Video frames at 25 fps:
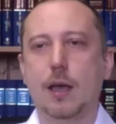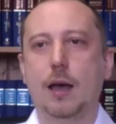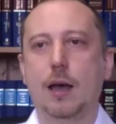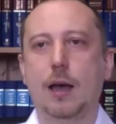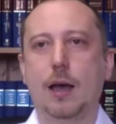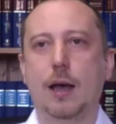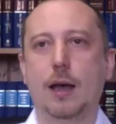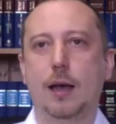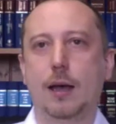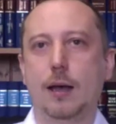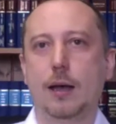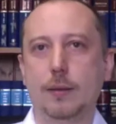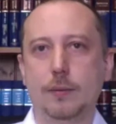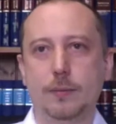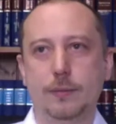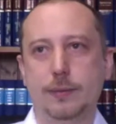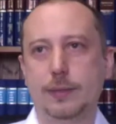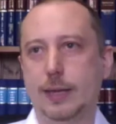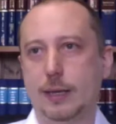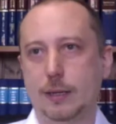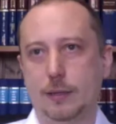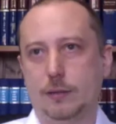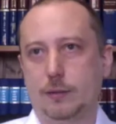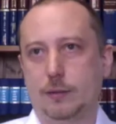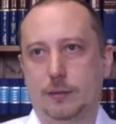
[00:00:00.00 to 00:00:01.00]

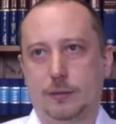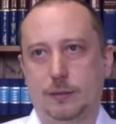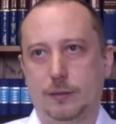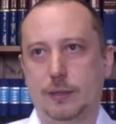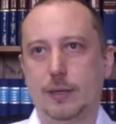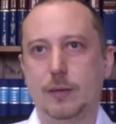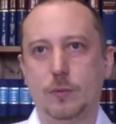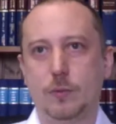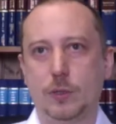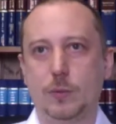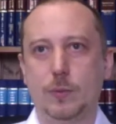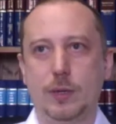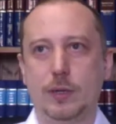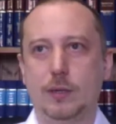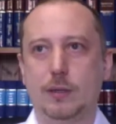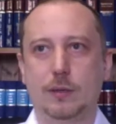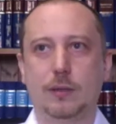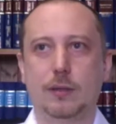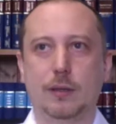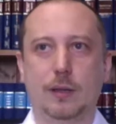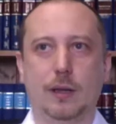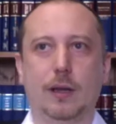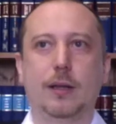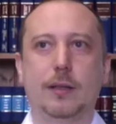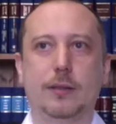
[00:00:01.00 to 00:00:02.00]
That seems to
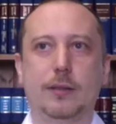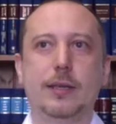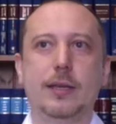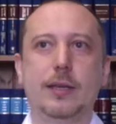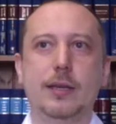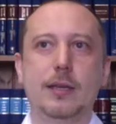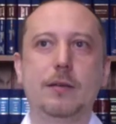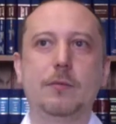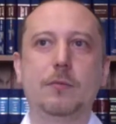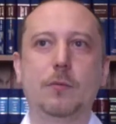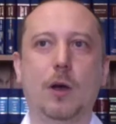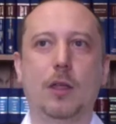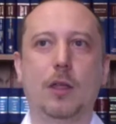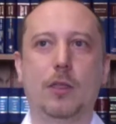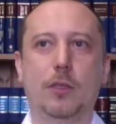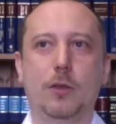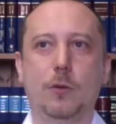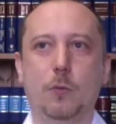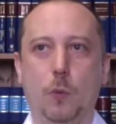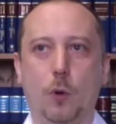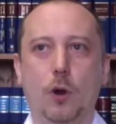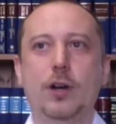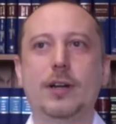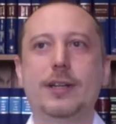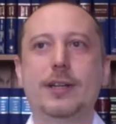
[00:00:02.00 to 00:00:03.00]
be the
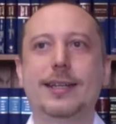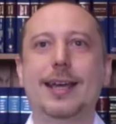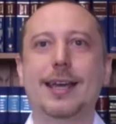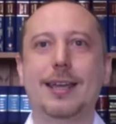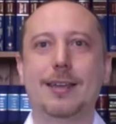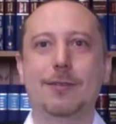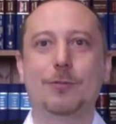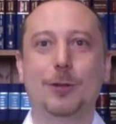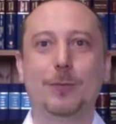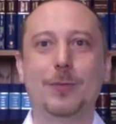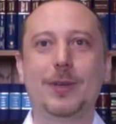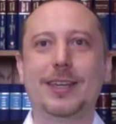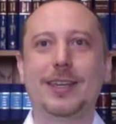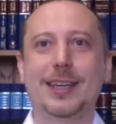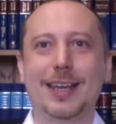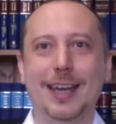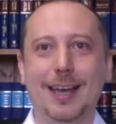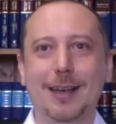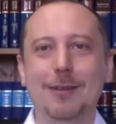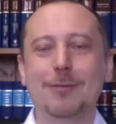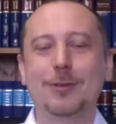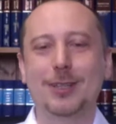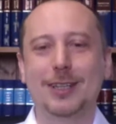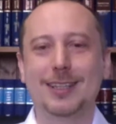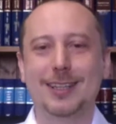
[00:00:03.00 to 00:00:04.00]
work day will be
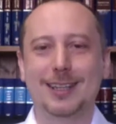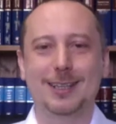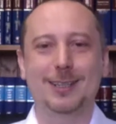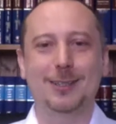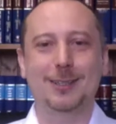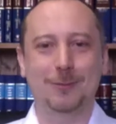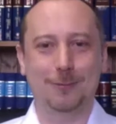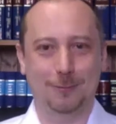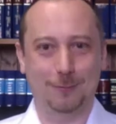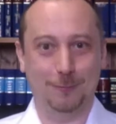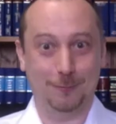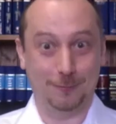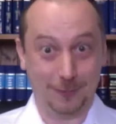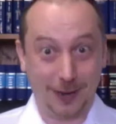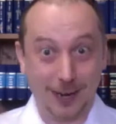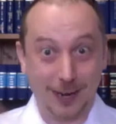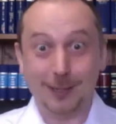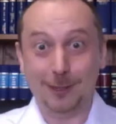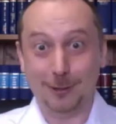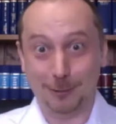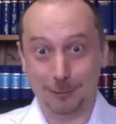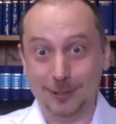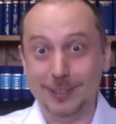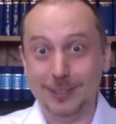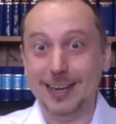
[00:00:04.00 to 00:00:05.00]
counted as
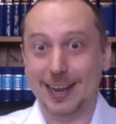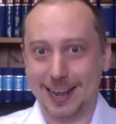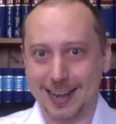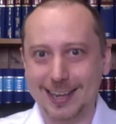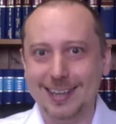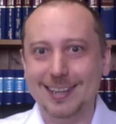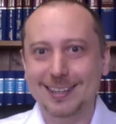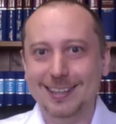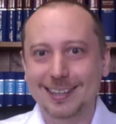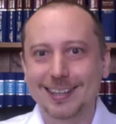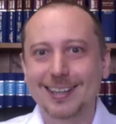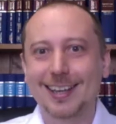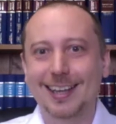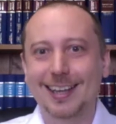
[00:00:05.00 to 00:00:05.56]
furlough day,